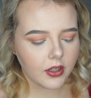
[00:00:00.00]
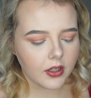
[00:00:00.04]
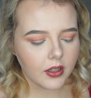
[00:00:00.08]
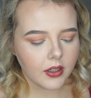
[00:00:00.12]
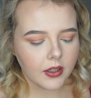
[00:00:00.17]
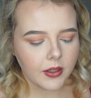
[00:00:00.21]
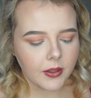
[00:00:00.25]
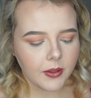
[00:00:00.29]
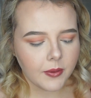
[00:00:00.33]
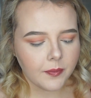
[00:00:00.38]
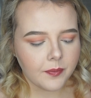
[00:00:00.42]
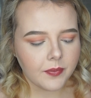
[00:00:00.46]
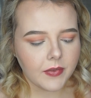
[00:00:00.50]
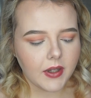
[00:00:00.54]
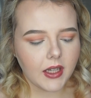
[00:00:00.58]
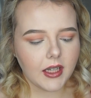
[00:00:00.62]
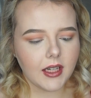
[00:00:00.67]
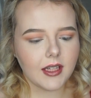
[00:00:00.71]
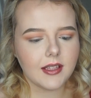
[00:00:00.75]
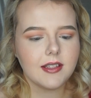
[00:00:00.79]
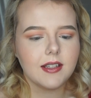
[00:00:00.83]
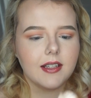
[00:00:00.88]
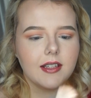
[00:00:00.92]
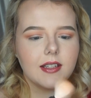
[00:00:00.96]
And
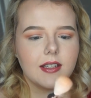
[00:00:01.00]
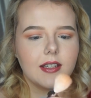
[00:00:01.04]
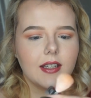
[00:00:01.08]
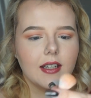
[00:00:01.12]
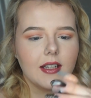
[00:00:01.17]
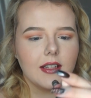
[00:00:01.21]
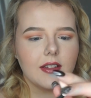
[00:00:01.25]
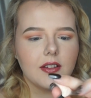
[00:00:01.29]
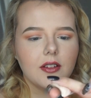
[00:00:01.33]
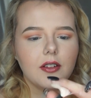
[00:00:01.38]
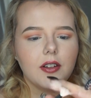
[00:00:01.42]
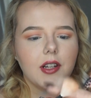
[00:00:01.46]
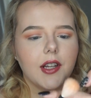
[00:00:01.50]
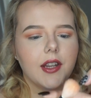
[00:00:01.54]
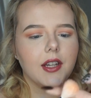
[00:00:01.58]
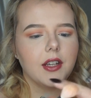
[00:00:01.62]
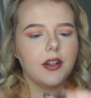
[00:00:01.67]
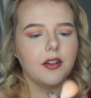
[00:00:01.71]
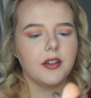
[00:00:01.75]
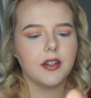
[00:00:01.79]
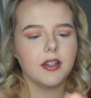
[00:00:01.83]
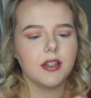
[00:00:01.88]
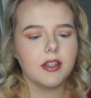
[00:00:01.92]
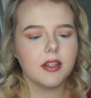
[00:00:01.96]
as you can see, it's got
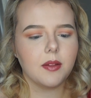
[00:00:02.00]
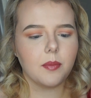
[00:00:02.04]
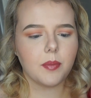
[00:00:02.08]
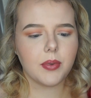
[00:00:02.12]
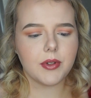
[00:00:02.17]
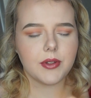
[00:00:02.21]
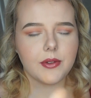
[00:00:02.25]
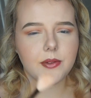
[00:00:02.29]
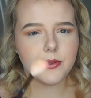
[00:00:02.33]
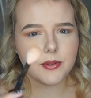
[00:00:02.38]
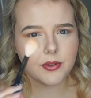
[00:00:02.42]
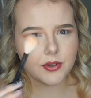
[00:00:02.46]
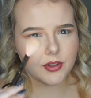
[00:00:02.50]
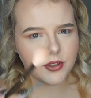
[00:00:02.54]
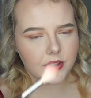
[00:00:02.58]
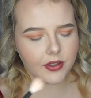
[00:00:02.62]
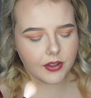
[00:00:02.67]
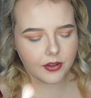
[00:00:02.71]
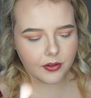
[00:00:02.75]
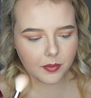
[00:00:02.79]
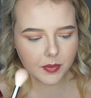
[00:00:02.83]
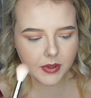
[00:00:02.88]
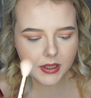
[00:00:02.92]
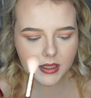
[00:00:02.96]
nothing on it. The bristles
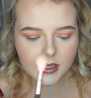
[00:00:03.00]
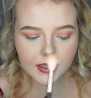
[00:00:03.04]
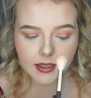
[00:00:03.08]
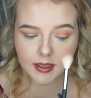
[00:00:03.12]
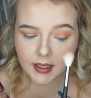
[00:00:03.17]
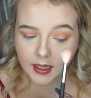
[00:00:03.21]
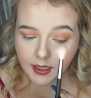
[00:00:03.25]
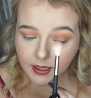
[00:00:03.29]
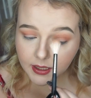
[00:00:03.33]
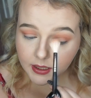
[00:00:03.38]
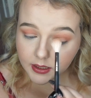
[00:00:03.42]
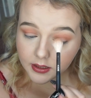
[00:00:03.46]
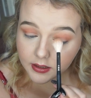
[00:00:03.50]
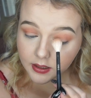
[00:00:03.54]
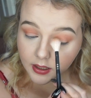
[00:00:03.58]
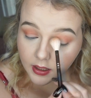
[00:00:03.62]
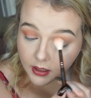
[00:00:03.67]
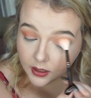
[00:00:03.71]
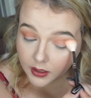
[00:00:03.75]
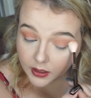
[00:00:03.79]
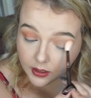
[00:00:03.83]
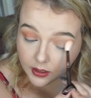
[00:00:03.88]
just are a bit stained.